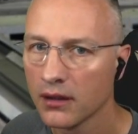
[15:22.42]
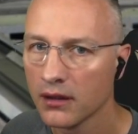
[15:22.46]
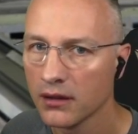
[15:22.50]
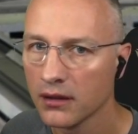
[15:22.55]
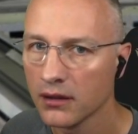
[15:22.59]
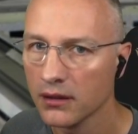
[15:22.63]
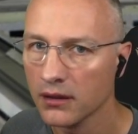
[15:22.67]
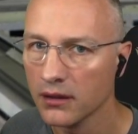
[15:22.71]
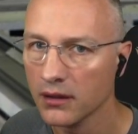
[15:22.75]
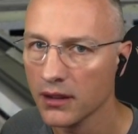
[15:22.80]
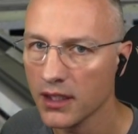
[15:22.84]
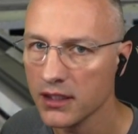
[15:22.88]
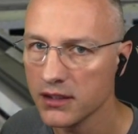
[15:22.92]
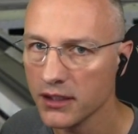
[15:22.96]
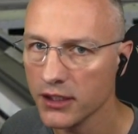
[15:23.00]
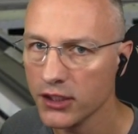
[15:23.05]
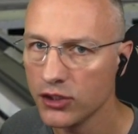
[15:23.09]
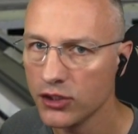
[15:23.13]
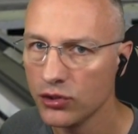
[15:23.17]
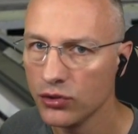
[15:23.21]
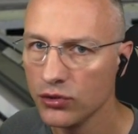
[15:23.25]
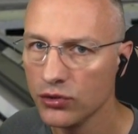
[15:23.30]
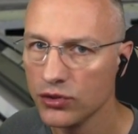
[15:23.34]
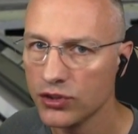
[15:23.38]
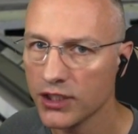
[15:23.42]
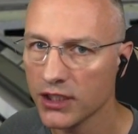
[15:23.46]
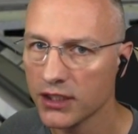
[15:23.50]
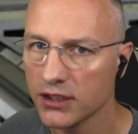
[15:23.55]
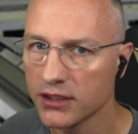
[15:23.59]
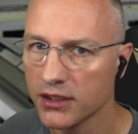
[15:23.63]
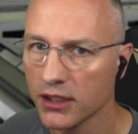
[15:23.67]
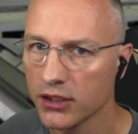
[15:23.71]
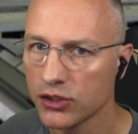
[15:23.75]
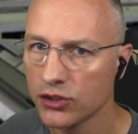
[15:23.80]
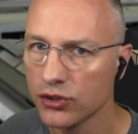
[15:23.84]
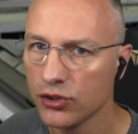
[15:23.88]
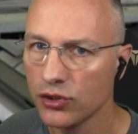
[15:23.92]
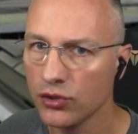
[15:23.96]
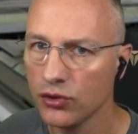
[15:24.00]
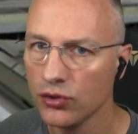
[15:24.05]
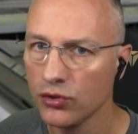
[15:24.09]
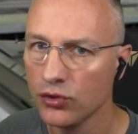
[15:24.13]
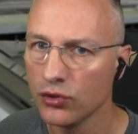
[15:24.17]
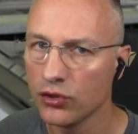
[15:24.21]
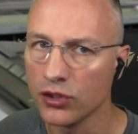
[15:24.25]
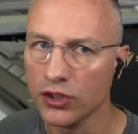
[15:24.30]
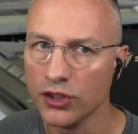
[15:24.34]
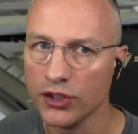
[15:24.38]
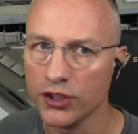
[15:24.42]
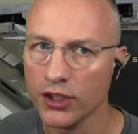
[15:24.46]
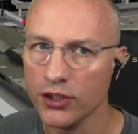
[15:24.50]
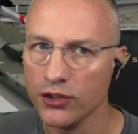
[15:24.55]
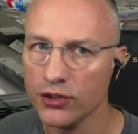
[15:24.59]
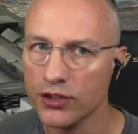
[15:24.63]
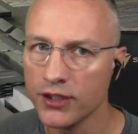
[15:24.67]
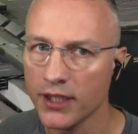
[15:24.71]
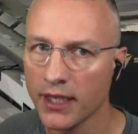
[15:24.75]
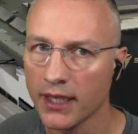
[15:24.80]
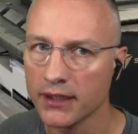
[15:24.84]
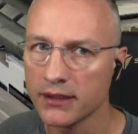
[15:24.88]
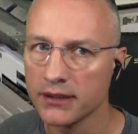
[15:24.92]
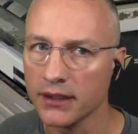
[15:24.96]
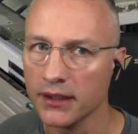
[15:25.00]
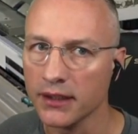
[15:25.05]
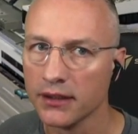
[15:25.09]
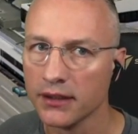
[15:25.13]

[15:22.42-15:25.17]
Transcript: Leslie 2662, continue taxi.